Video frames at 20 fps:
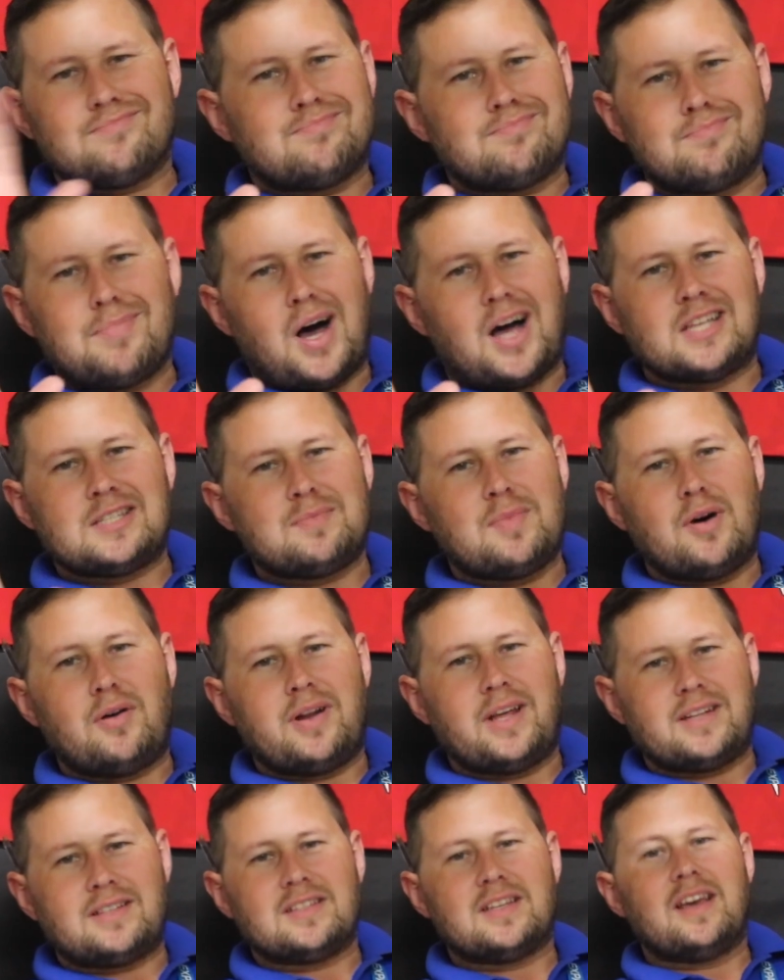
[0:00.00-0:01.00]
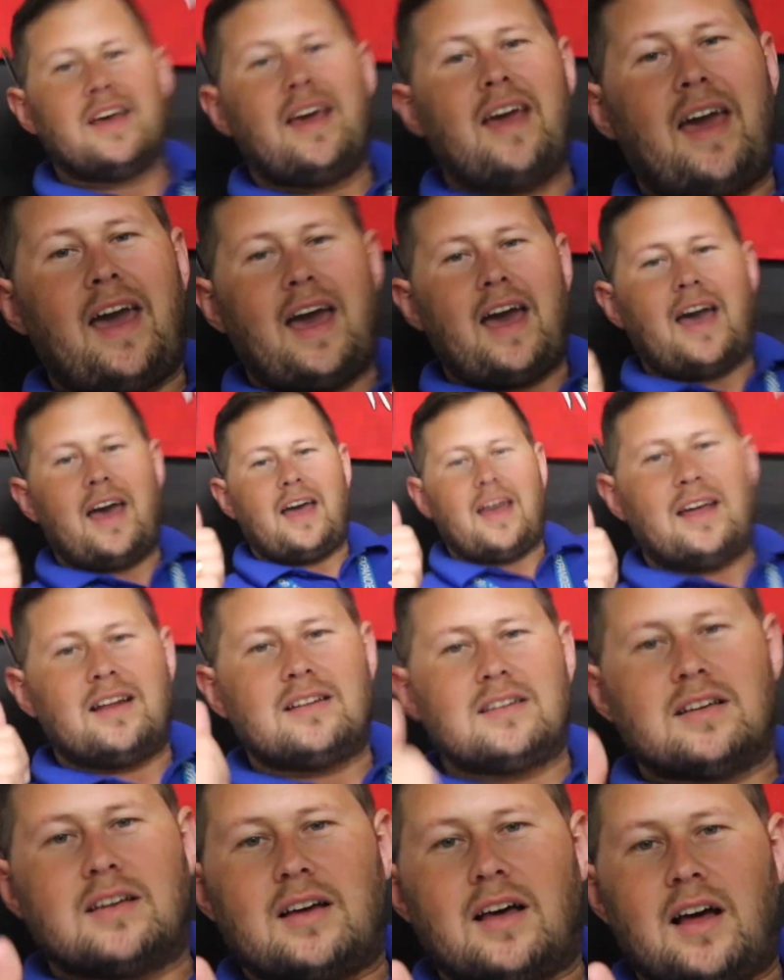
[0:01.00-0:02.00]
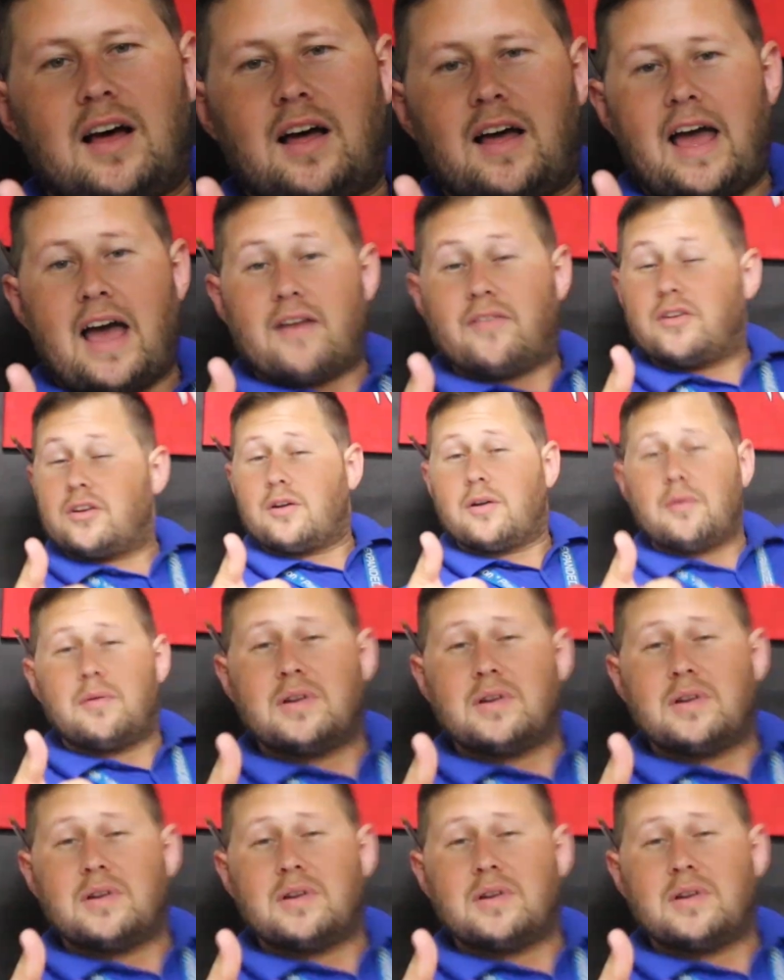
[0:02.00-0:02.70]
Boss mode it, and have a great